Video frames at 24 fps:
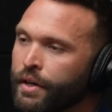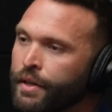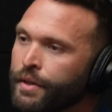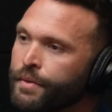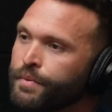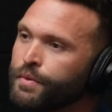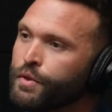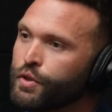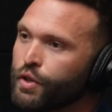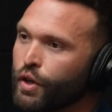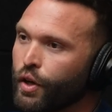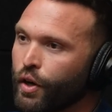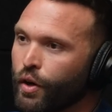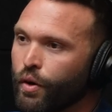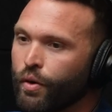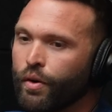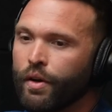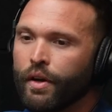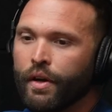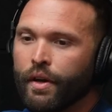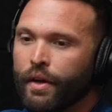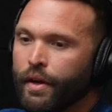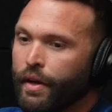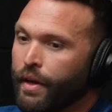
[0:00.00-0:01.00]
So
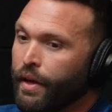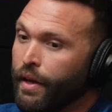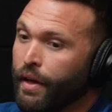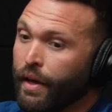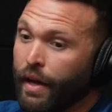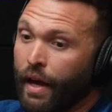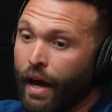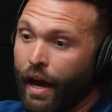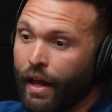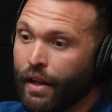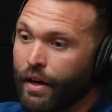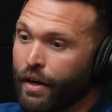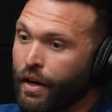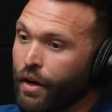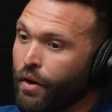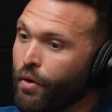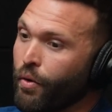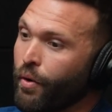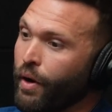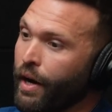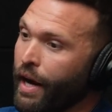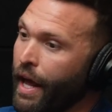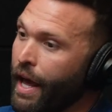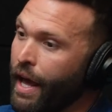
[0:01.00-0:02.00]
I learned how to
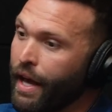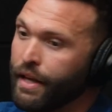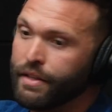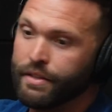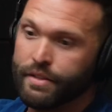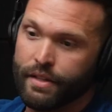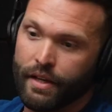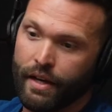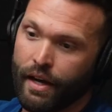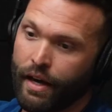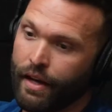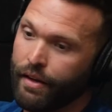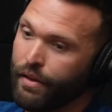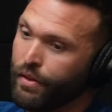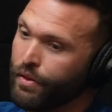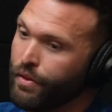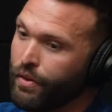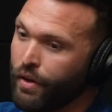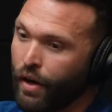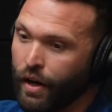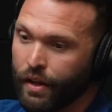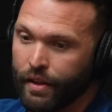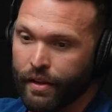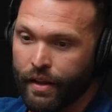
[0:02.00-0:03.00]
run ads. I
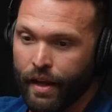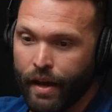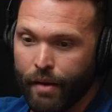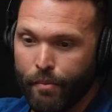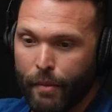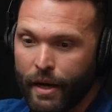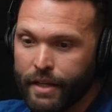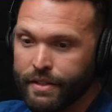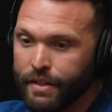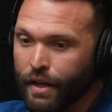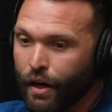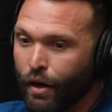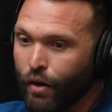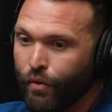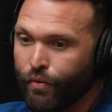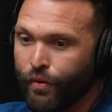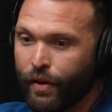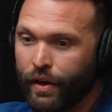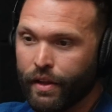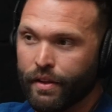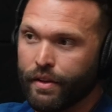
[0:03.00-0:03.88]
taught that myself. I